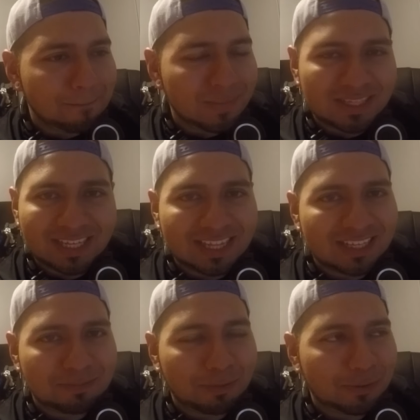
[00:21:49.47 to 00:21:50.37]
Let's get
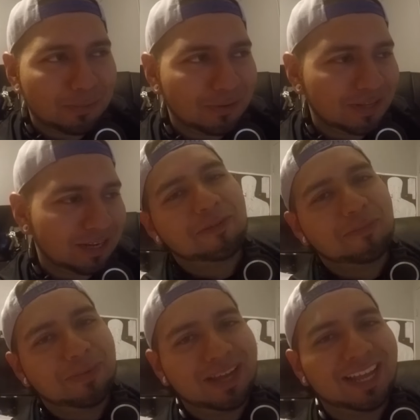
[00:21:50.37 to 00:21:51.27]
this ball rolling.
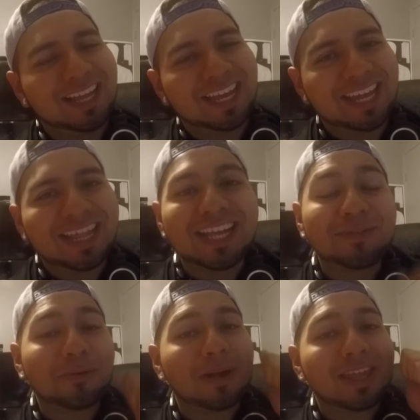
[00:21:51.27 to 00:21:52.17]
But again, thanks
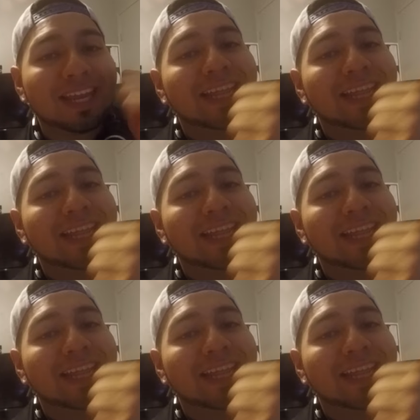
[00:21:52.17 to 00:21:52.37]
for watching.